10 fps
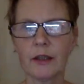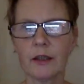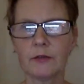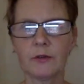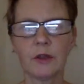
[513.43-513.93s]
and
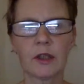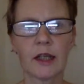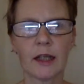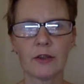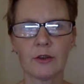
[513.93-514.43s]
if not,
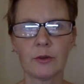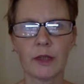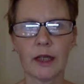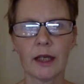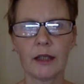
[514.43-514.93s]
catch you
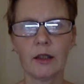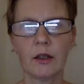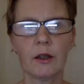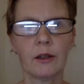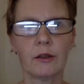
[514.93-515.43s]
again
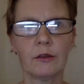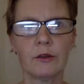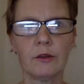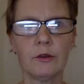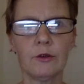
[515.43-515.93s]

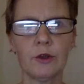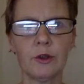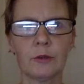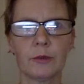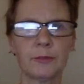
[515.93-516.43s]
on YouTube.